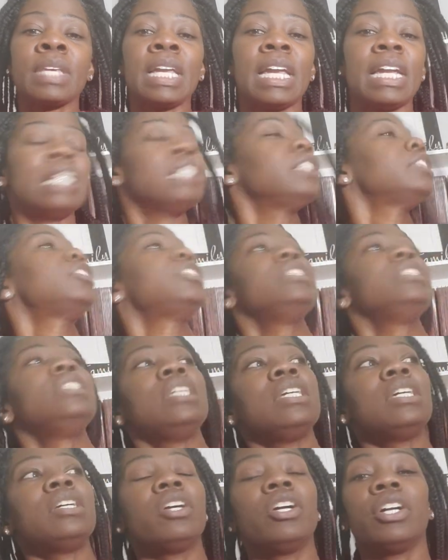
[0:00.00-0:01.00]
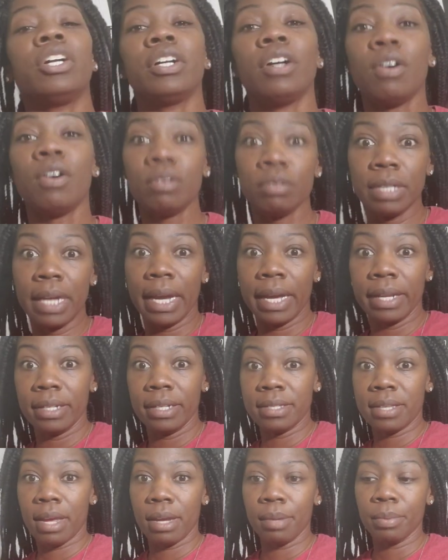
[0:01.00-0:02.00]
and she did her own cutting
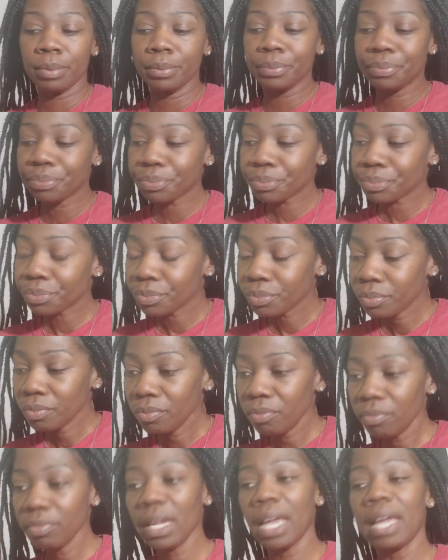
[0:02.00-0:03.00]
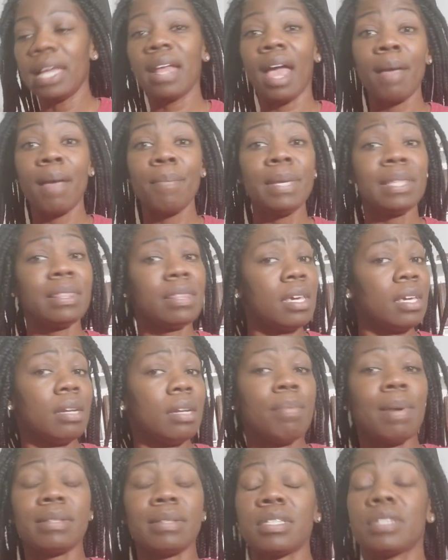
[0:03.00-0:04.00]
table. And I've been thinking
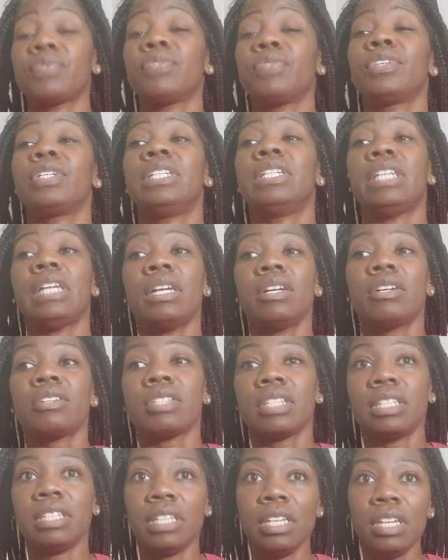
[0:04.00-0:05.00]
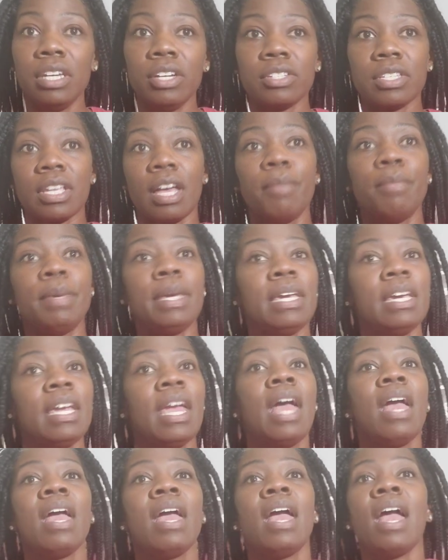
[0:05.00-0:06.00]
about this for years and years. I mean,
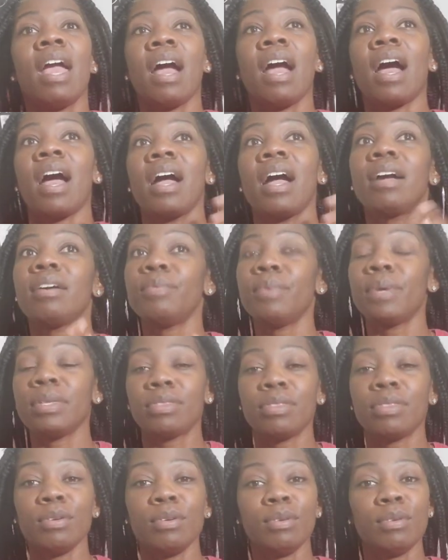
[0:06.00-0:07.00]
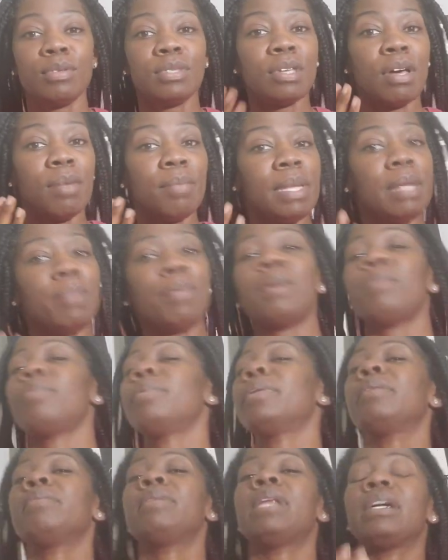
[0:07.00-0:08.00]
I went through so many people
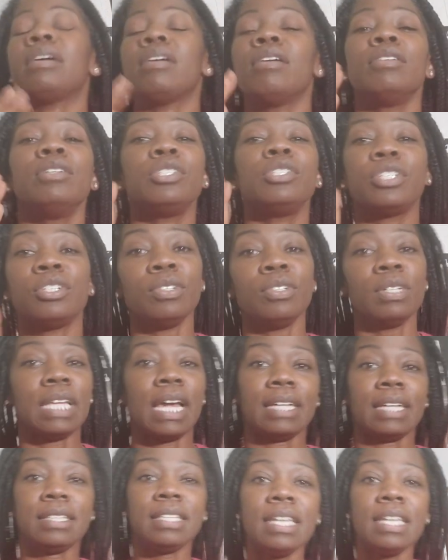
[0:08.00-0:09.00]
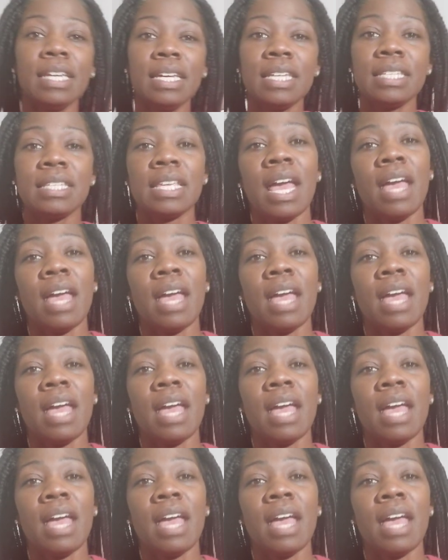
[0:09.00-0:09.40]
and they were like, oh, you should do it like this,